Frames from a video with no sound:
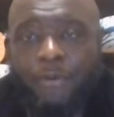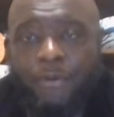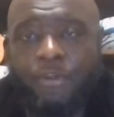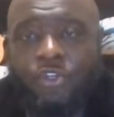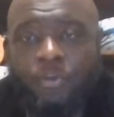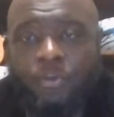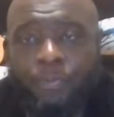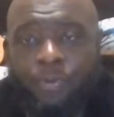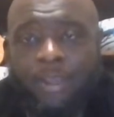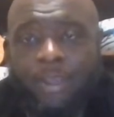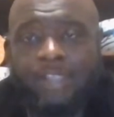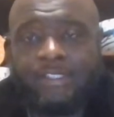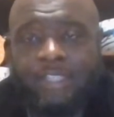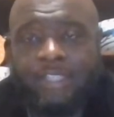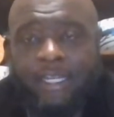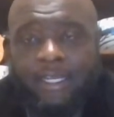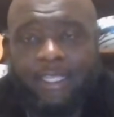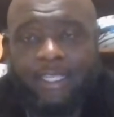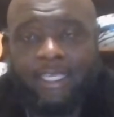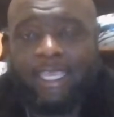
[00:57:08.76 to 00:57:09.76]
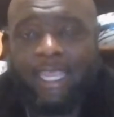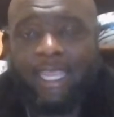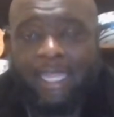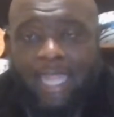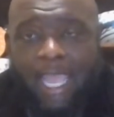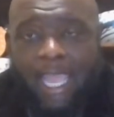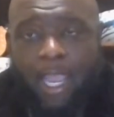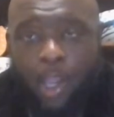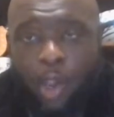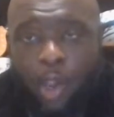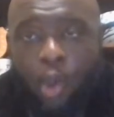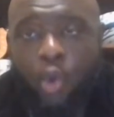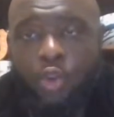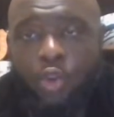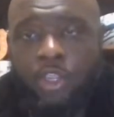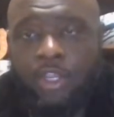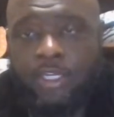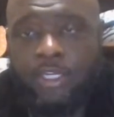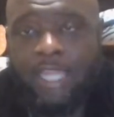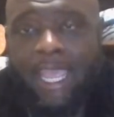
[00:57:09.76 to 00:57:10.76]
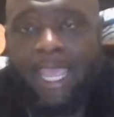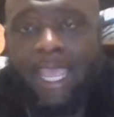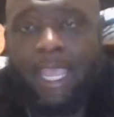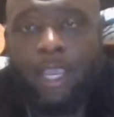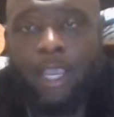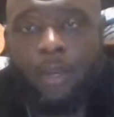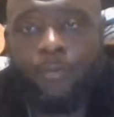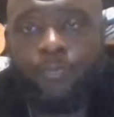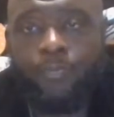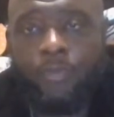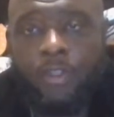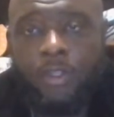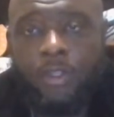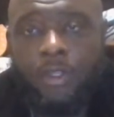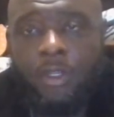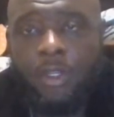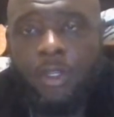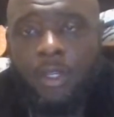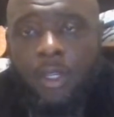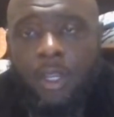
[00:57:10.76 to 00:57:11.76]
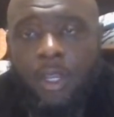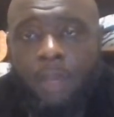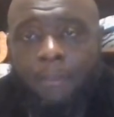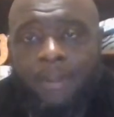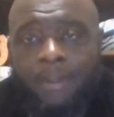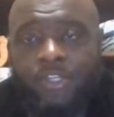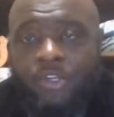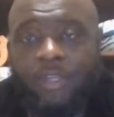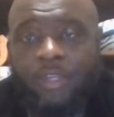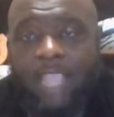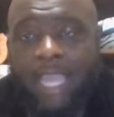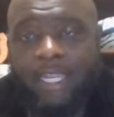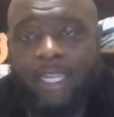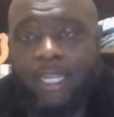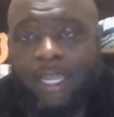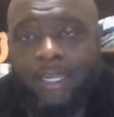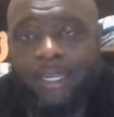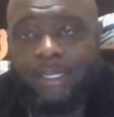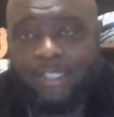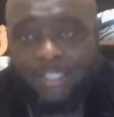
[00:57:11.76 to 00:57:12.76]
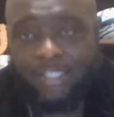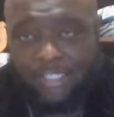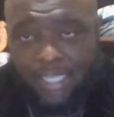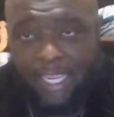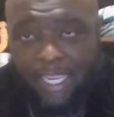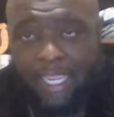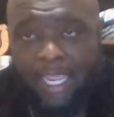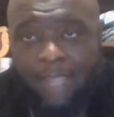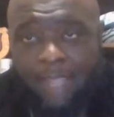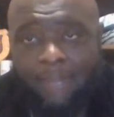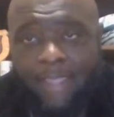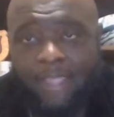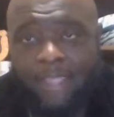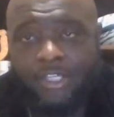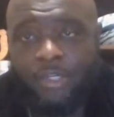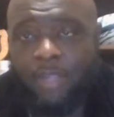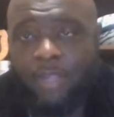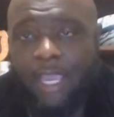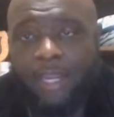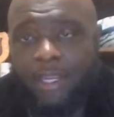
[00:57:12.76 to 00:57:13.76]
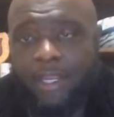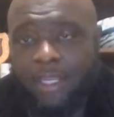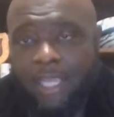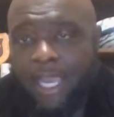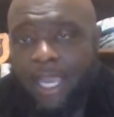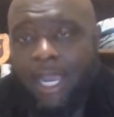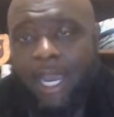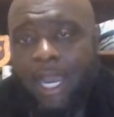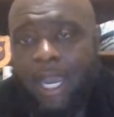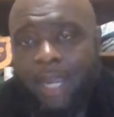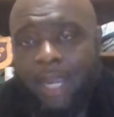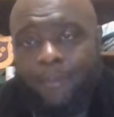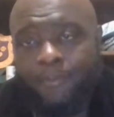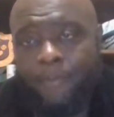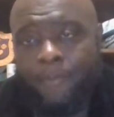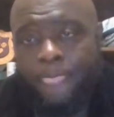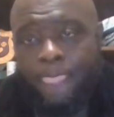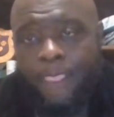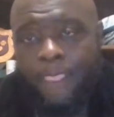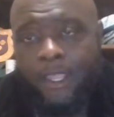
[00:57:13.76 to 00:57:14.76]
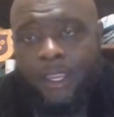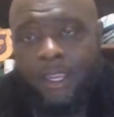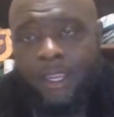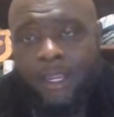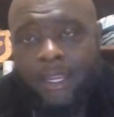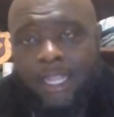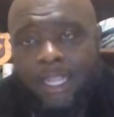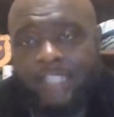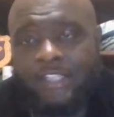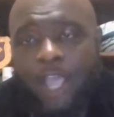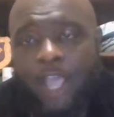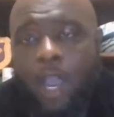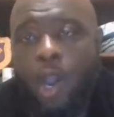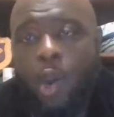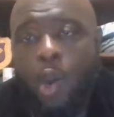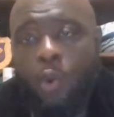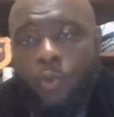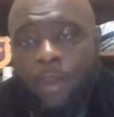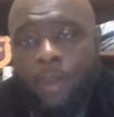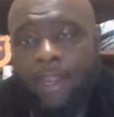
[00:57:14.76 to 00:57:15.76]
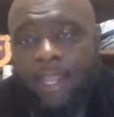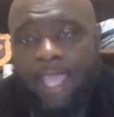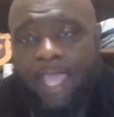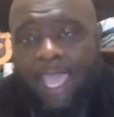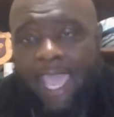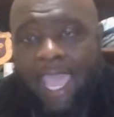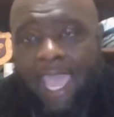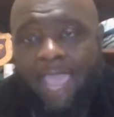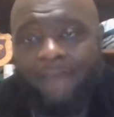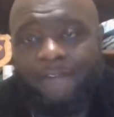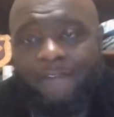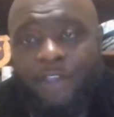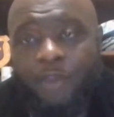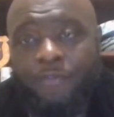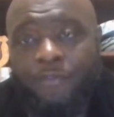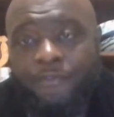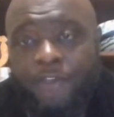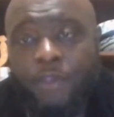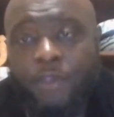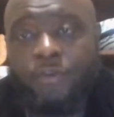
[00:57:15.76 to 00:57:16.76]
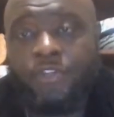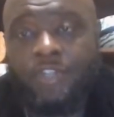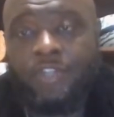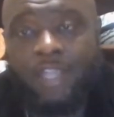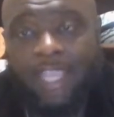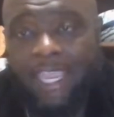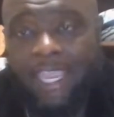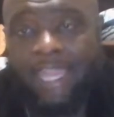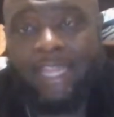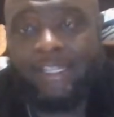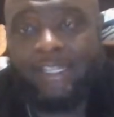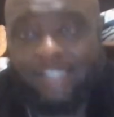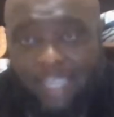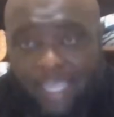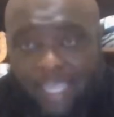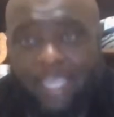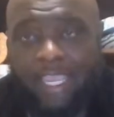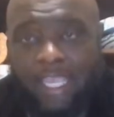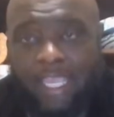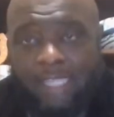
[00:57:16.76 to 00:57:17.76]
president cannot hold you down. But you got to understand that you got a God that's already have your future in his hand.